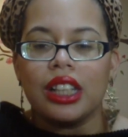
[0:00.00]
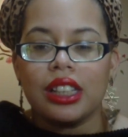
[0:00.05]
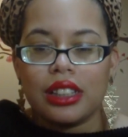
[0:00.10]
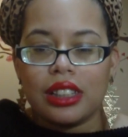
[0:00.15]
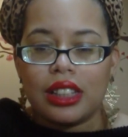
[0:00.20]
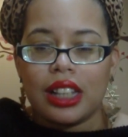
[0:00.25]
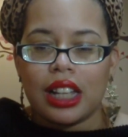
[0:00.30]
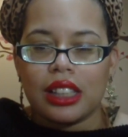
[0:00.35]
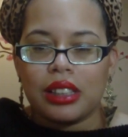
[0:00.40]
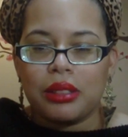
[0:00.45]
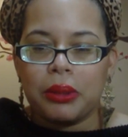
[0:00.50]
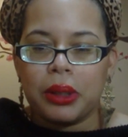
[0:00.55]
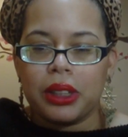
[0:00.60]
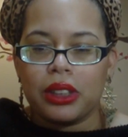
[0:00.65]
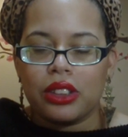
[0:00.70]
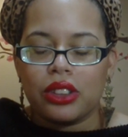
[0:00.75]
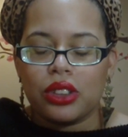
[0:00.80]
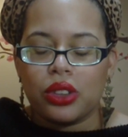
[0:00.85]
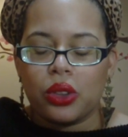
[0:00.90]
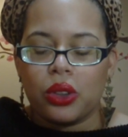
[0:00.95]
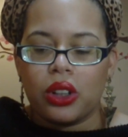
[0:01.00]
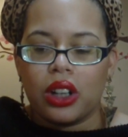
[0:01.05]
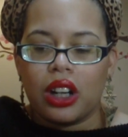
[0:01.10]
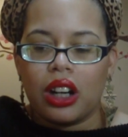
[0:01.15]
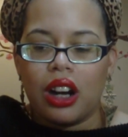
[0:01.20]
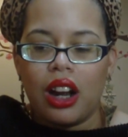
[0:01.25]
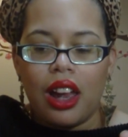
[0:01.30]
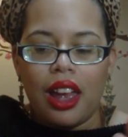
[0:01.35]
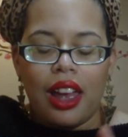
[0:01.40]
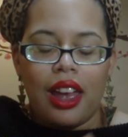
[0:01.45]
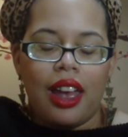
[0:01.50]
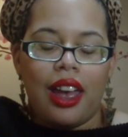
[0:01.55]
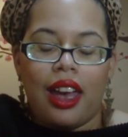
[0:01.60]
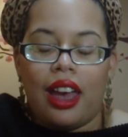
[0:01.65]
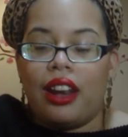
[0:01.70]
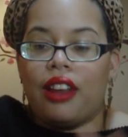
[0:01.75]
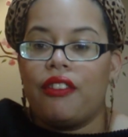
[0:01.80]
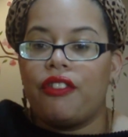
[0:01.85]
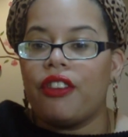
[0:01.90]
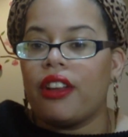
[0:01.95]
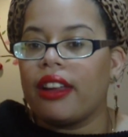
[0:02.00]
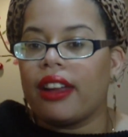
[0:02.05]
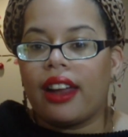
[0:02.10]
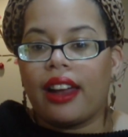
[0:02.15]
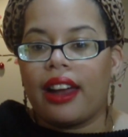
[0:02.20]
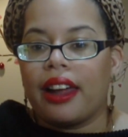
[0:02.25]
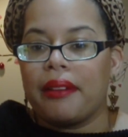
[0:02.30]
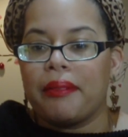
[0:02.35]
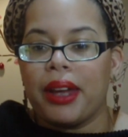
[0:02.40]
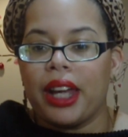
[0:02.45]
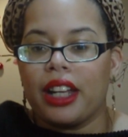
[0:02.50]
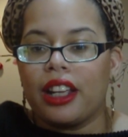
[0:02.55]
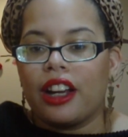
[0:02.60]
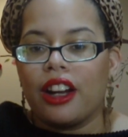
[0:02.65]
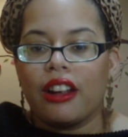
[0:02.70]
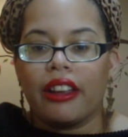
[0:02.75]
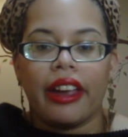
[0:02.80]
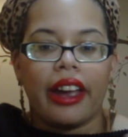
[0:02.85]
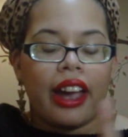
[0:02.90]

They did that to me in the store and it felt like I got a manicure.